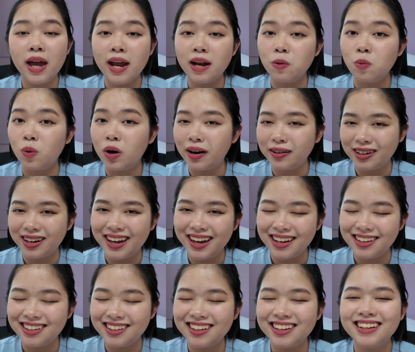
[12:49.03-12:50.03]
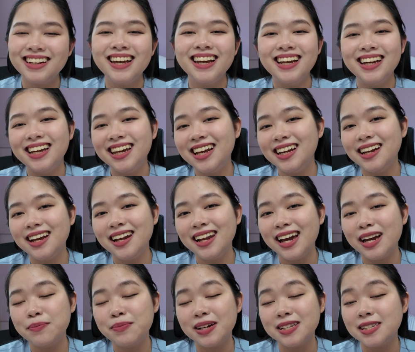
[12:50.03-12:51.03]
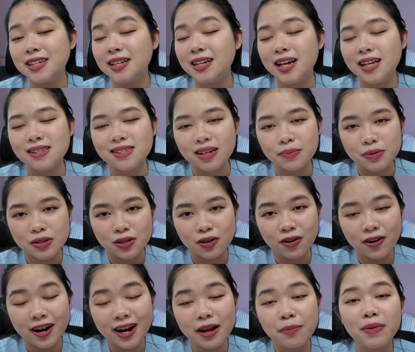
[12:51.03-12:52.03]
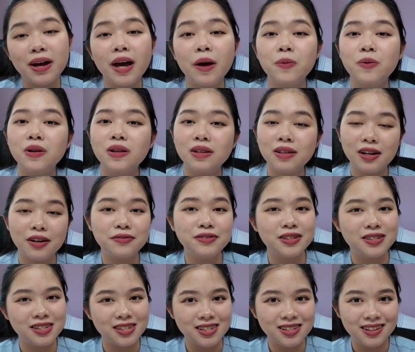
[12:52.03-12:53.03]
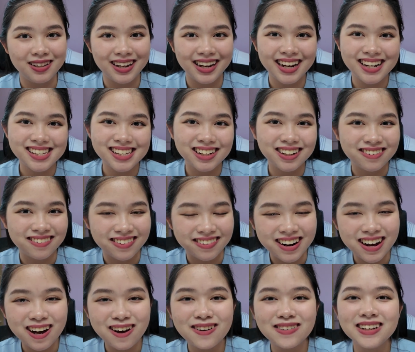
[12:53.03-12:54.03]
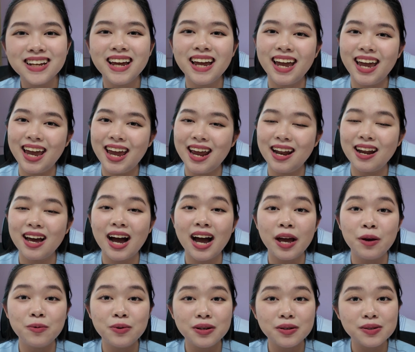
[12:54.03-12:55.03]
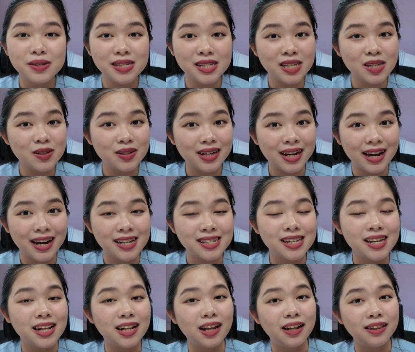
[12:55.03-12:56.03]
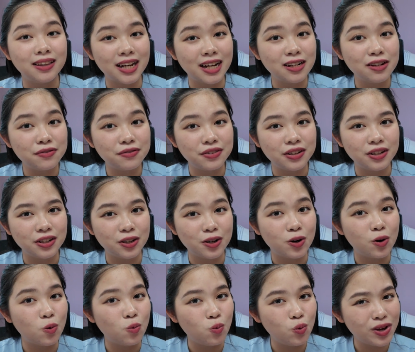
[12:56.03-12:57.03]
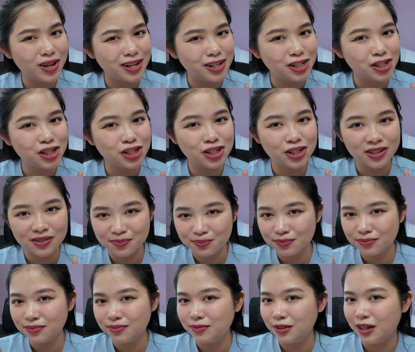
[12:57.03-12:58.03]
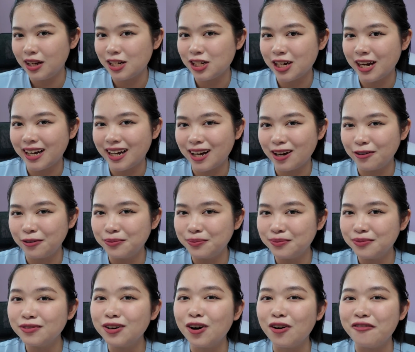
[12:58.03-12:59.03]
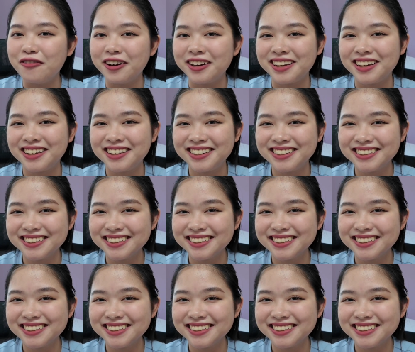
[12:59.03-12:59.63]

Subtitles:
And while you're at it, hit that like button and subscribe. I would love to see you guys around, and I will see you guys in another video, which you can check out over here.